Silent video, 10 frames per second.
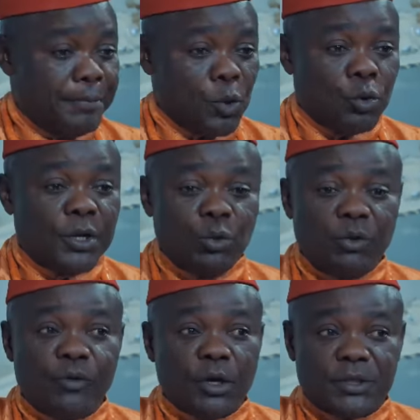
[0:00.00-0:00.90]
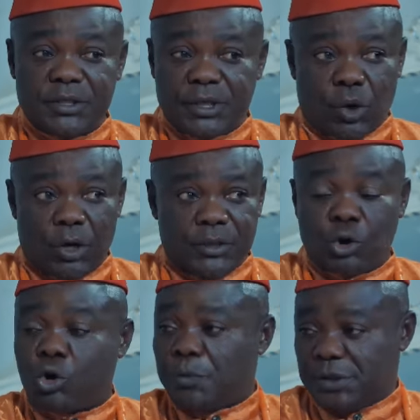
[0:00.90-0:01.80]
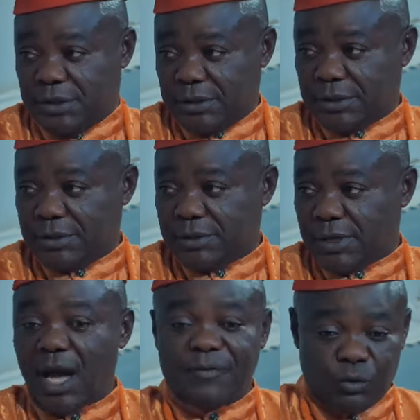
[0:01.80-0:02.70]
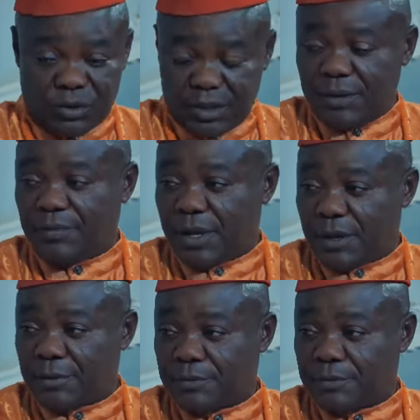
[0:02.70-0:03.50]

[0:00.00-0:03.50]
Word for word: I'm um, already, we've gotten the coronation committee. I have to tell them